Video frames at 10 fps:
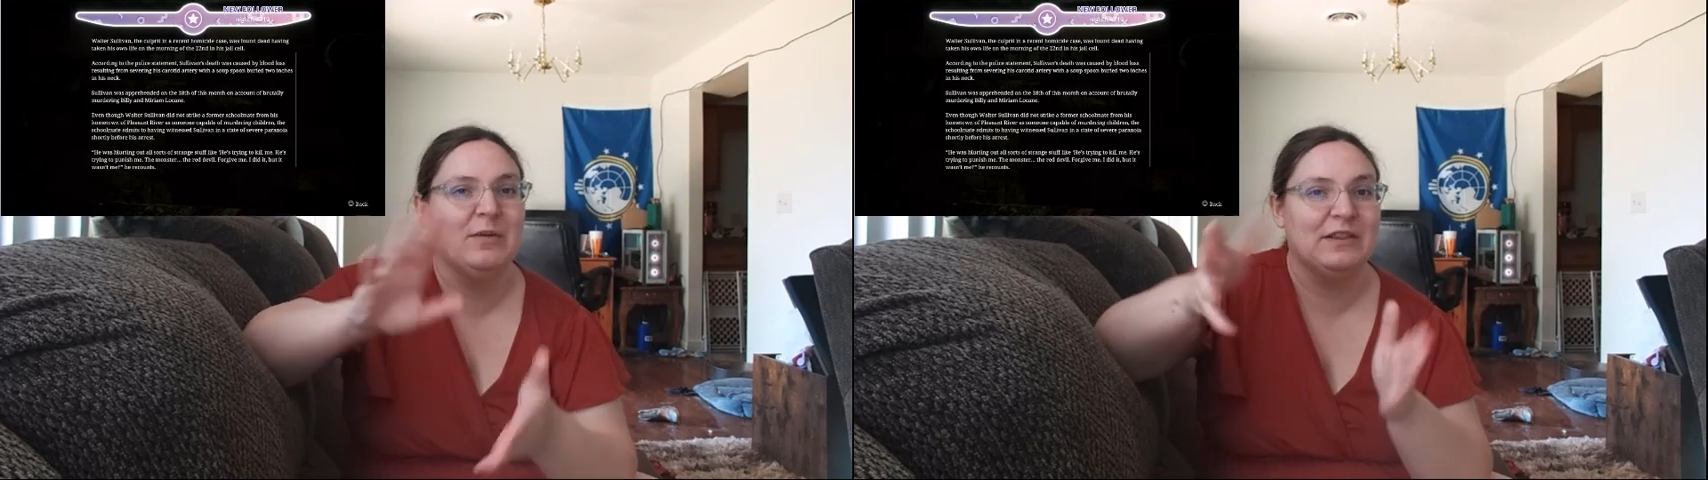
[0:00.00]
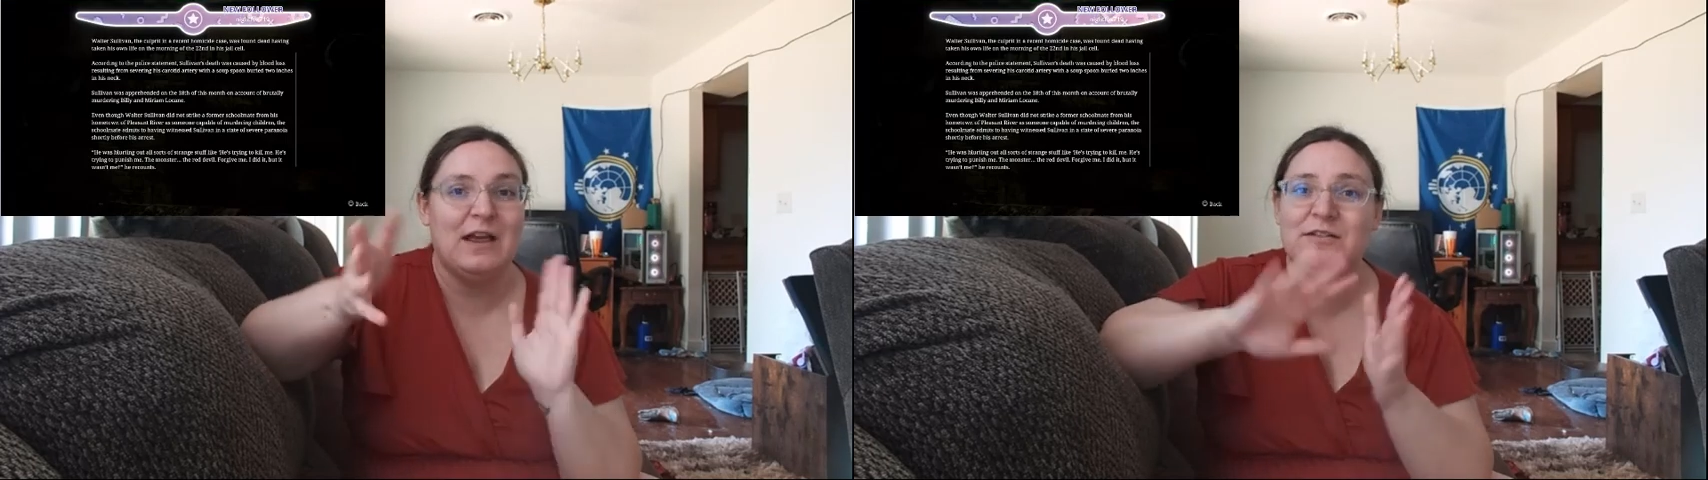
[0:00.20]

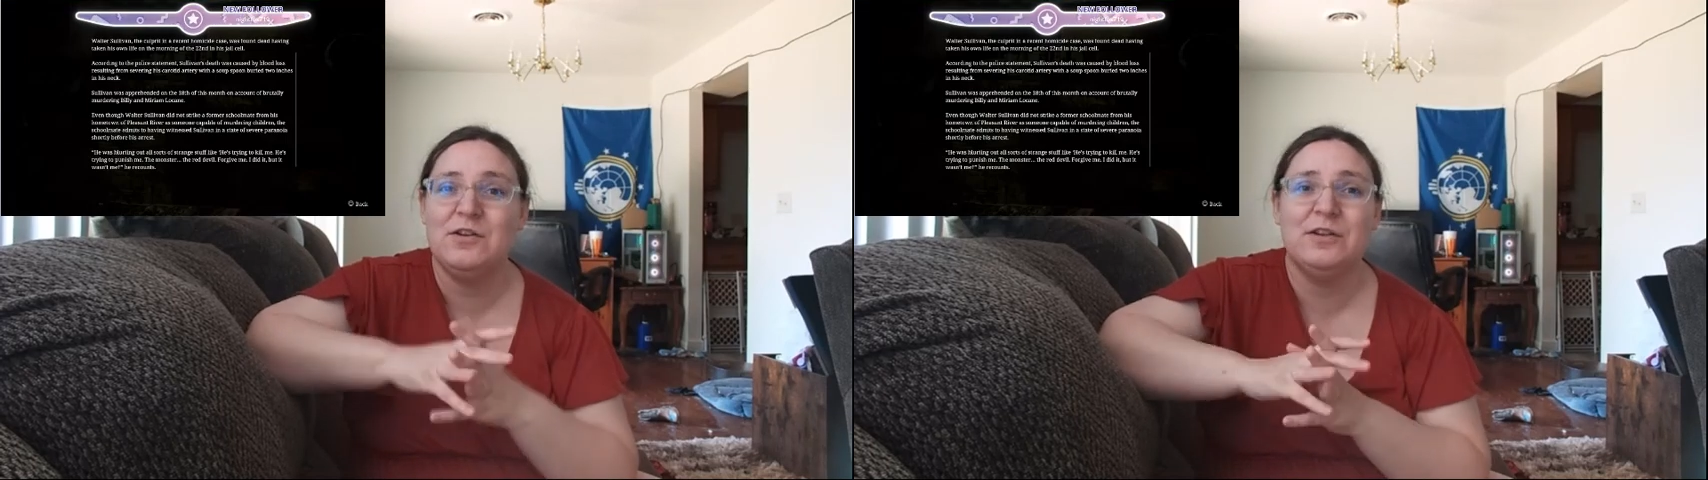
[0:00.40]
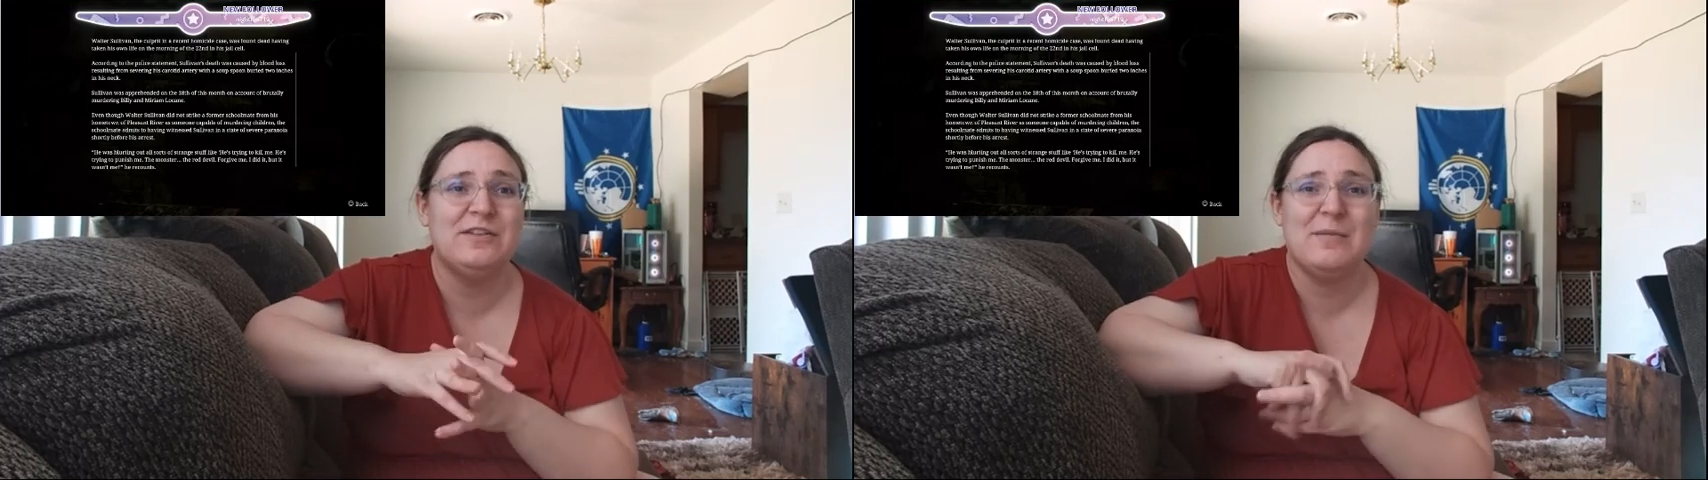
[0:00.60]
But that's the
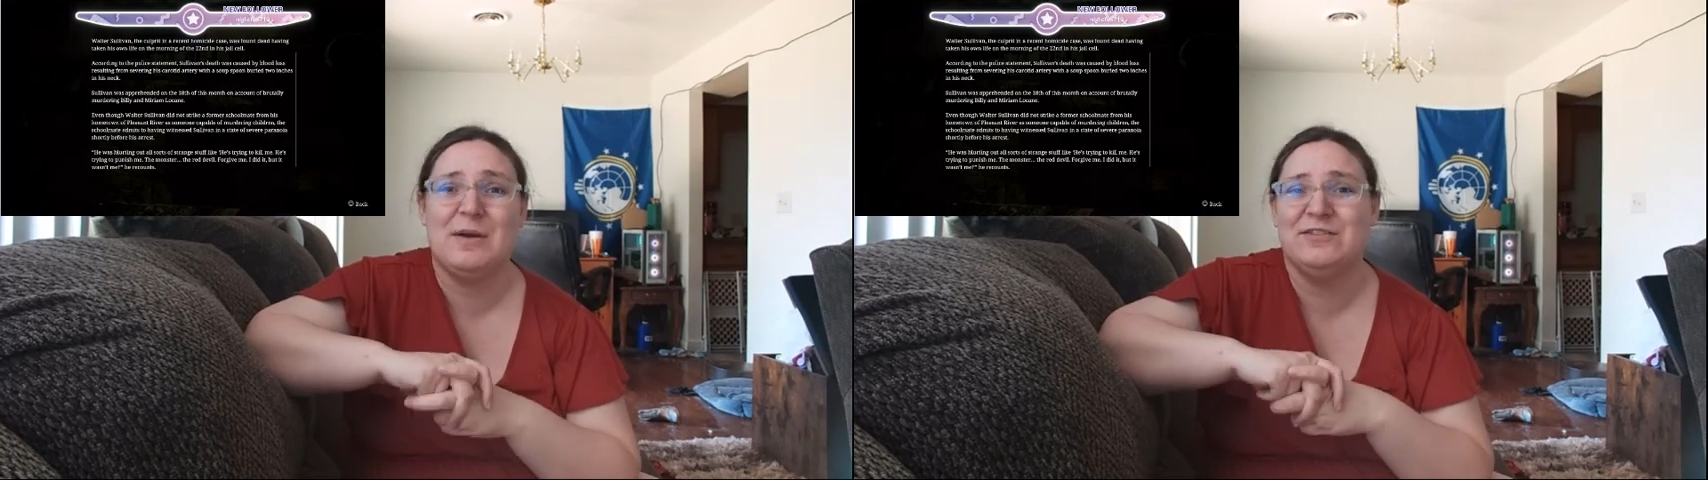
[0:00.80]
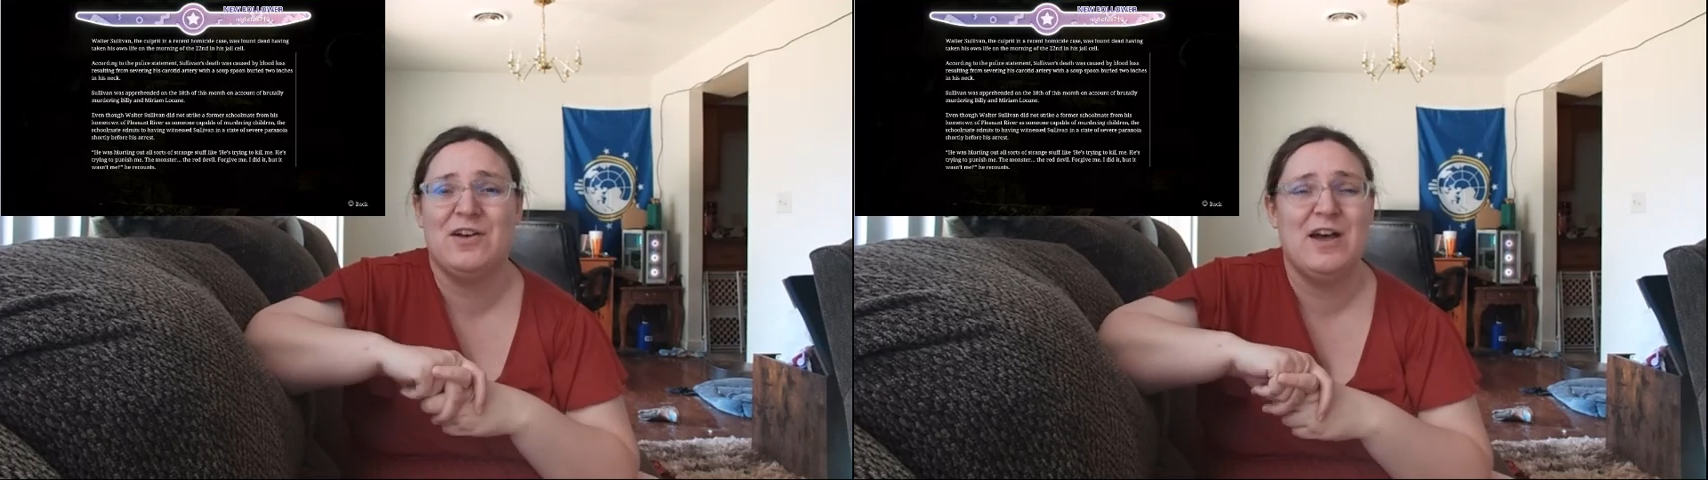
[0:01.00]
only time
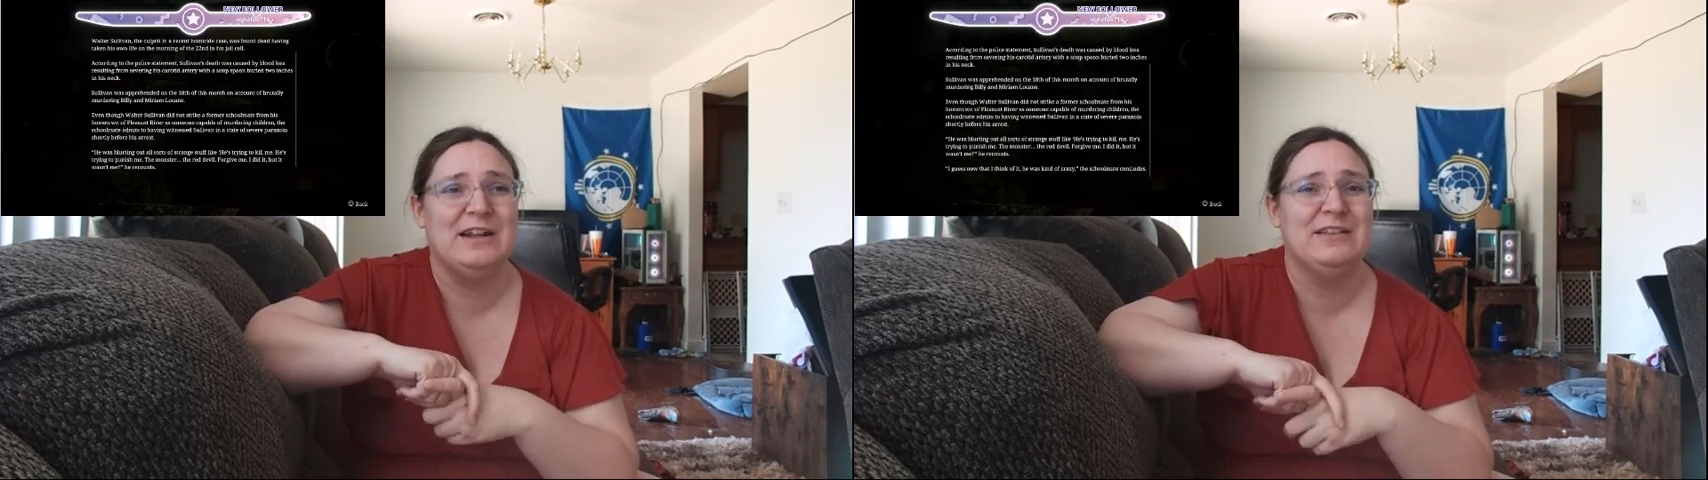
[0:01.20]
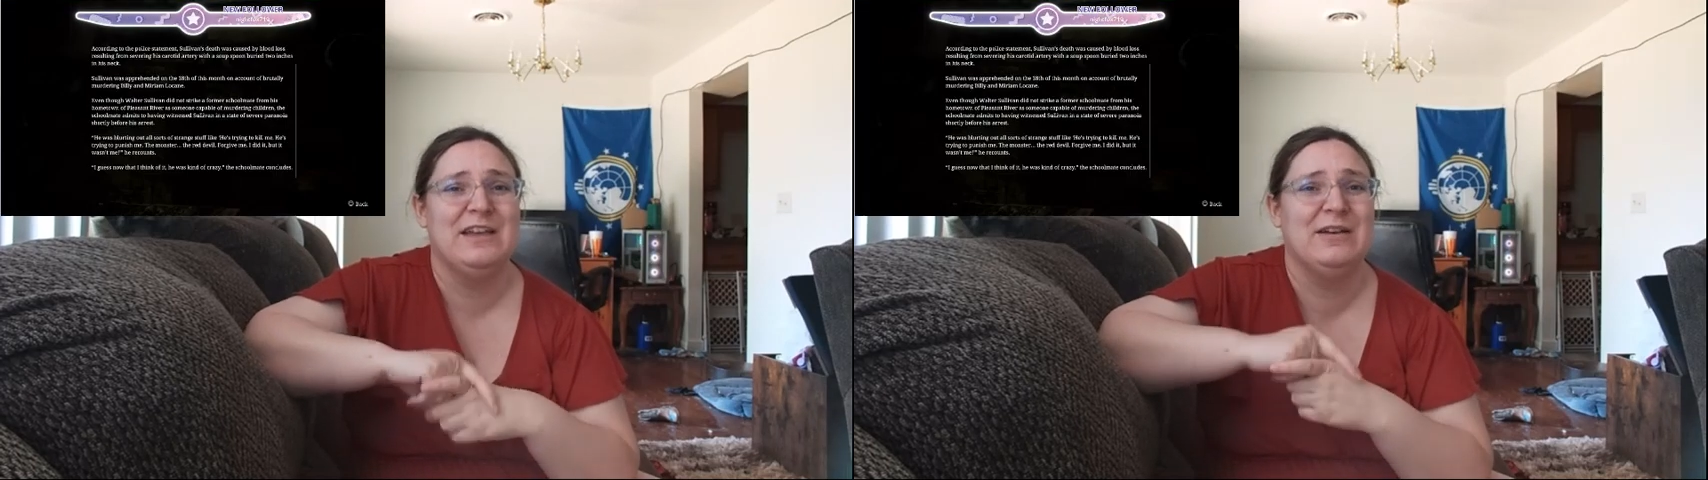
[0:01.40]
I saw
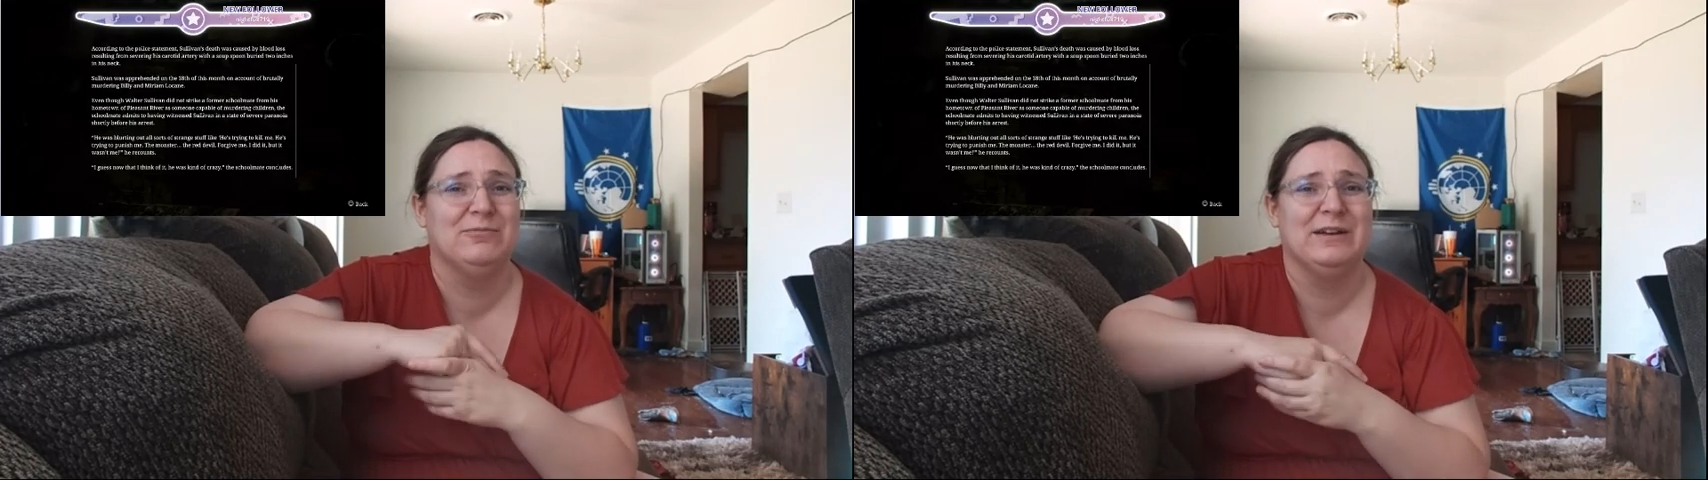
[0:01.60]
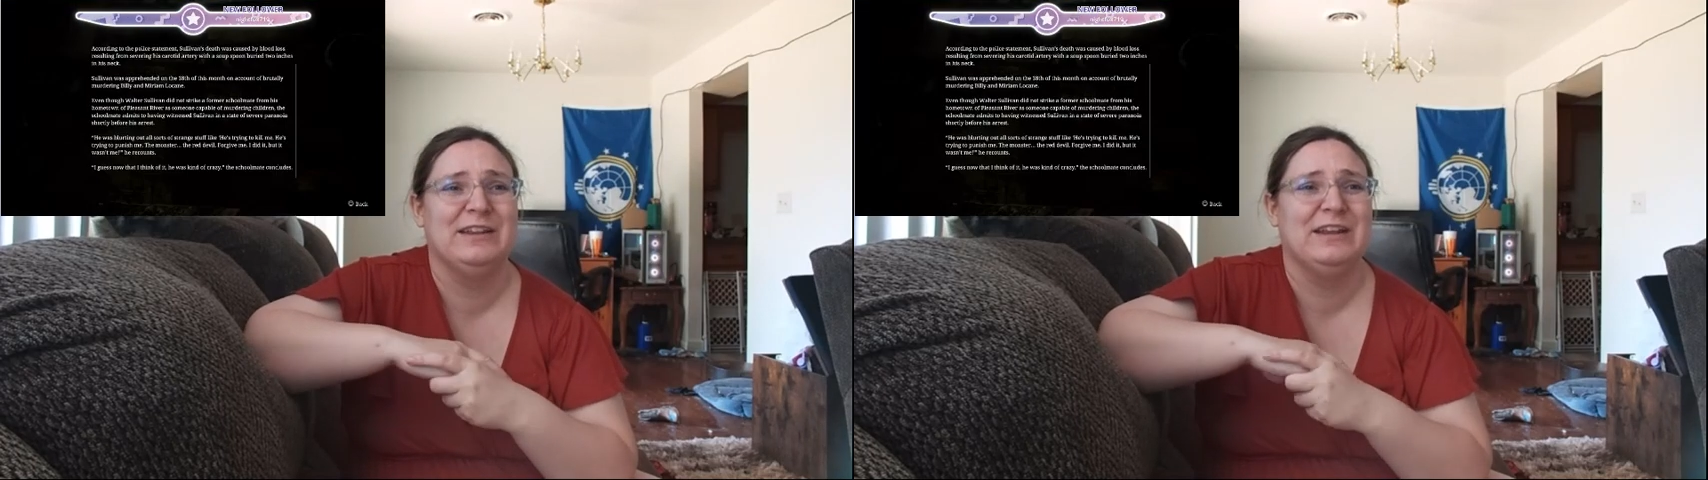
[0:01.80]
anything
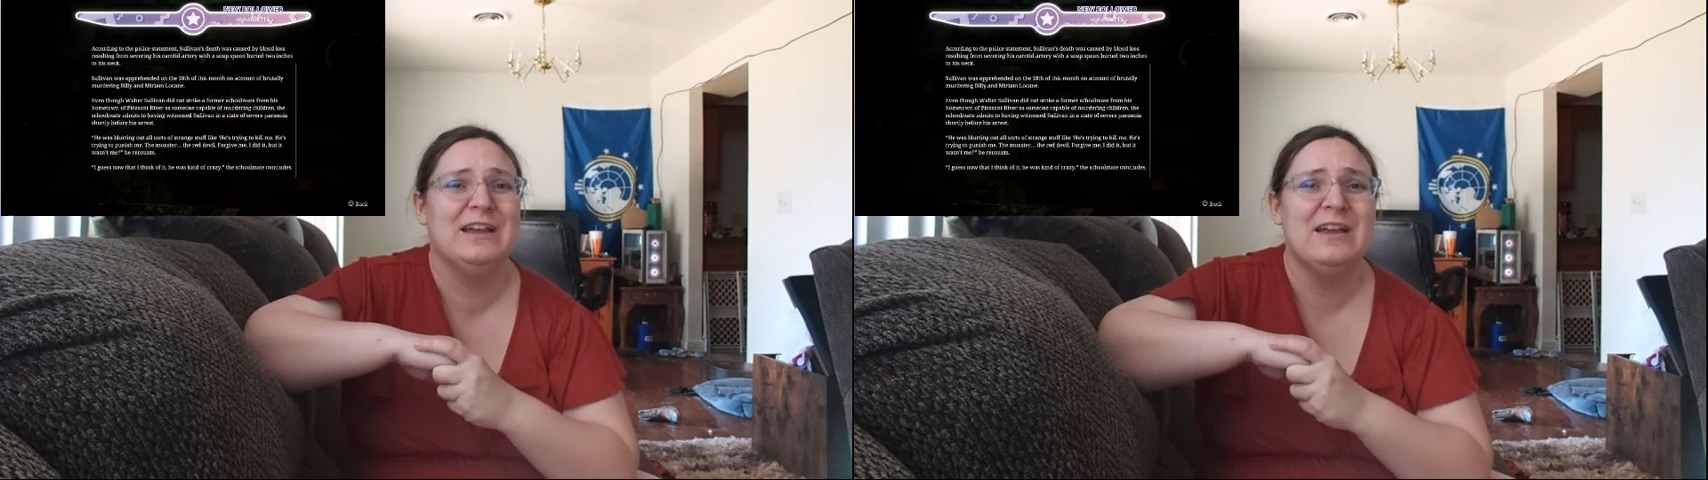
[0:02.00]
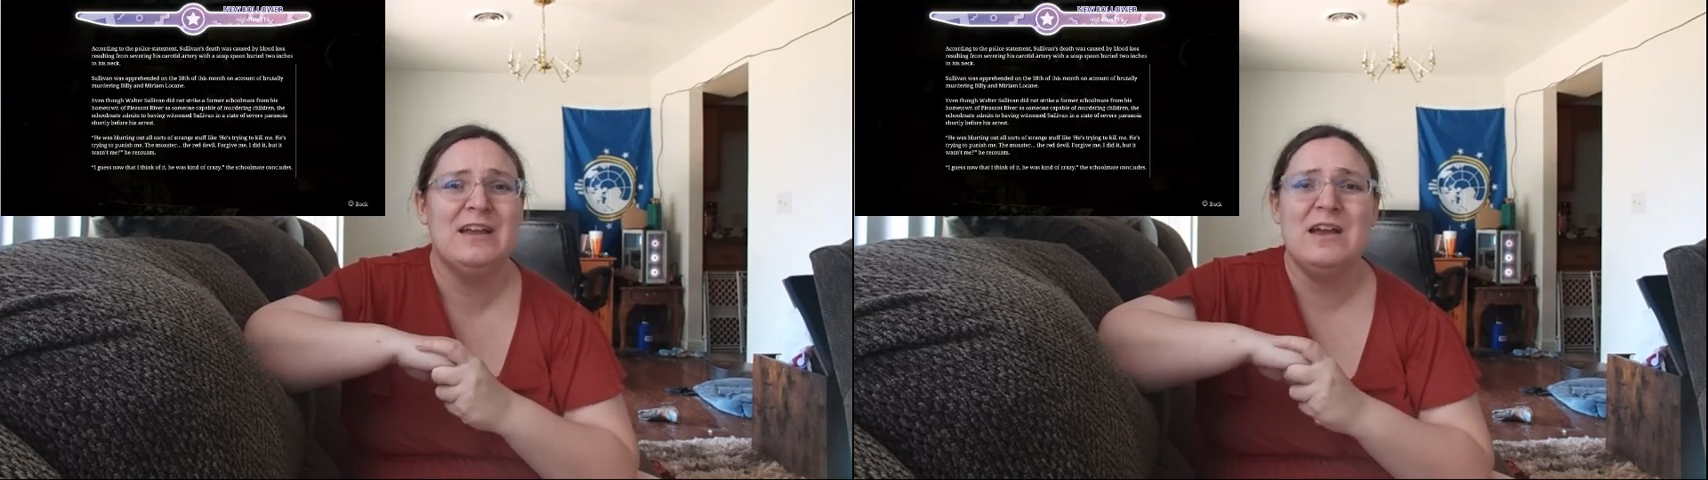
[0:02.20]
really